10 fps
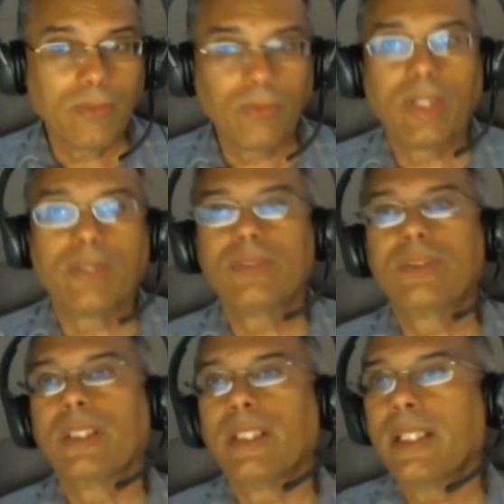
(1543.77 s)
We're
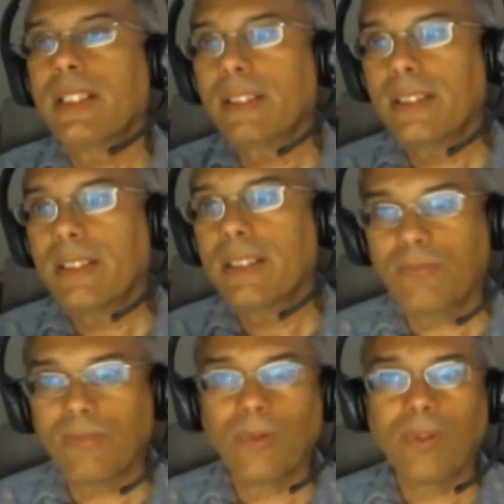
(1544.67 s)
genetically
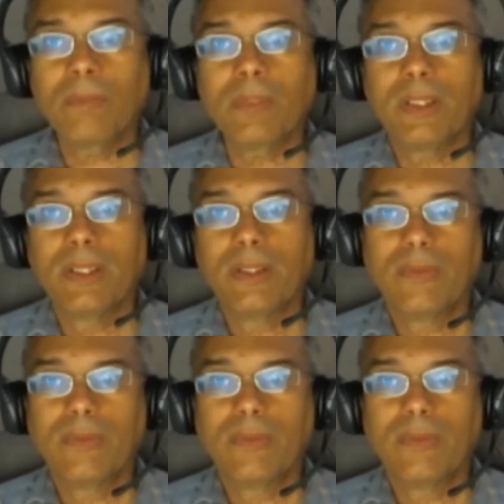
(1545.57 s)
deformed.